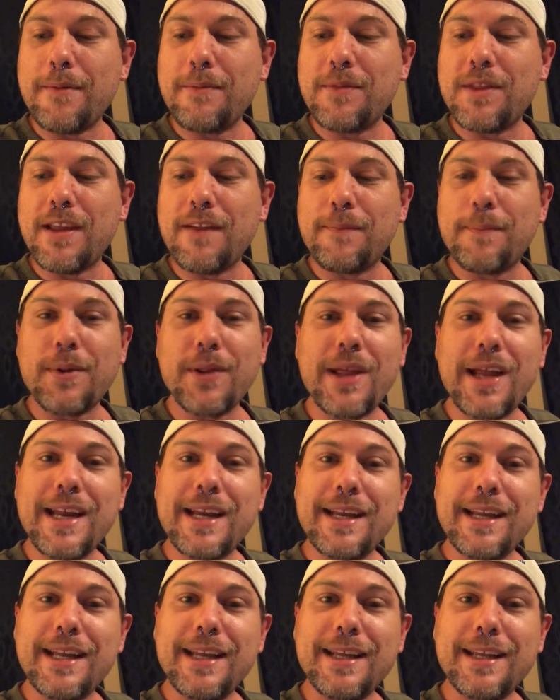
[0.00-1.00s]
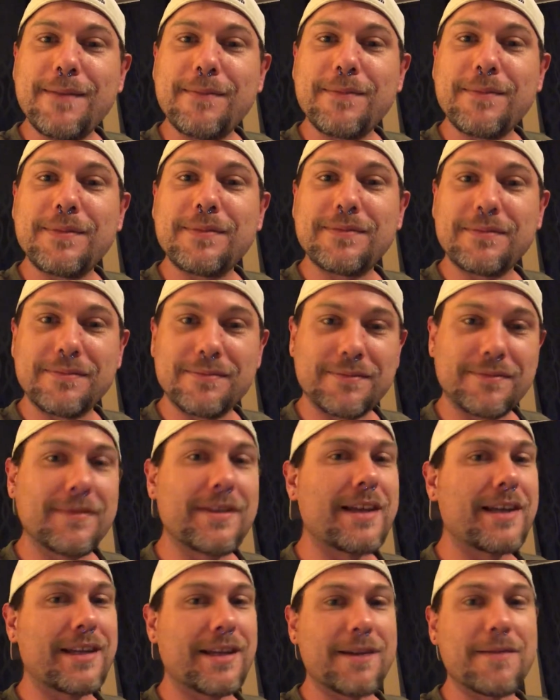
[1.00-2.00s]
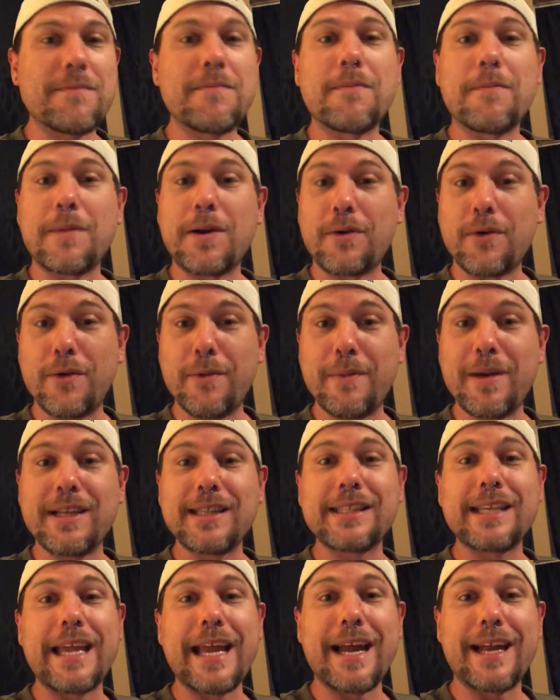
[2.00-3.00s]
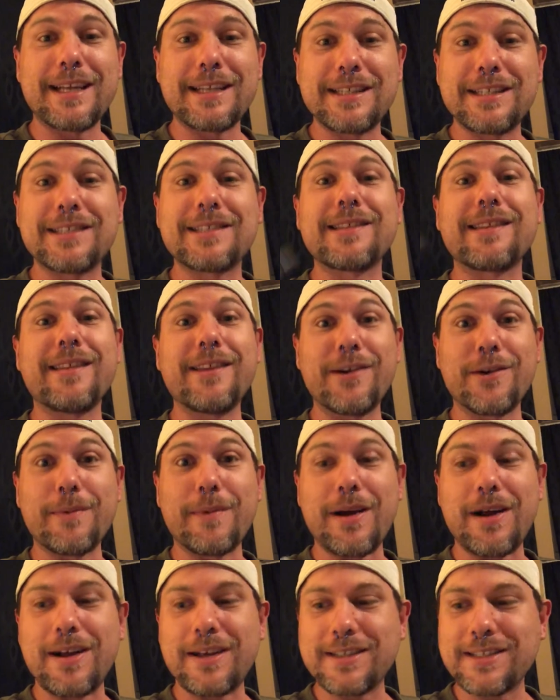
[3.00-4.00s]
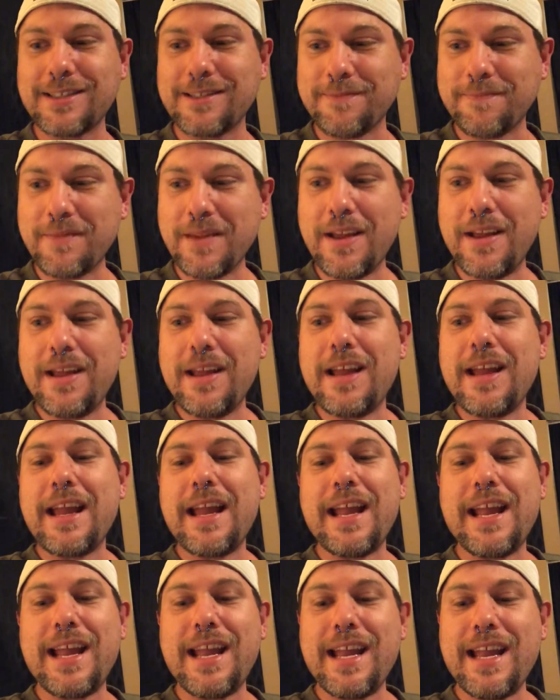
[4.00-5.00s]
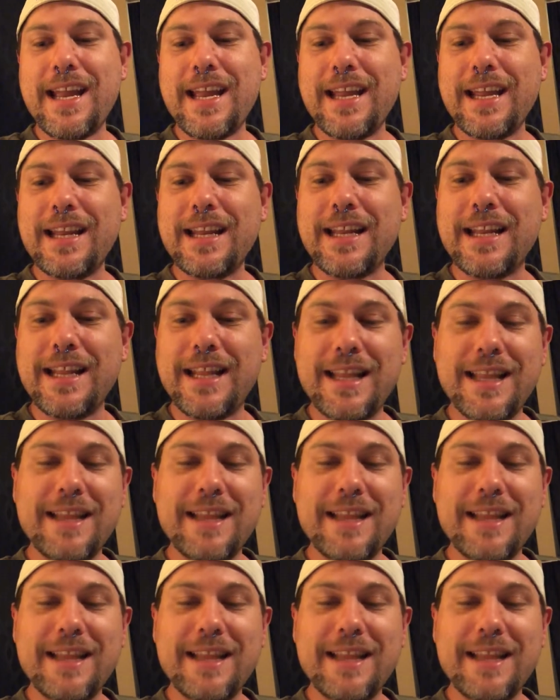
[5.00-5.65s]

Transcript: They've played in, again, my roommate's cat's litter box, and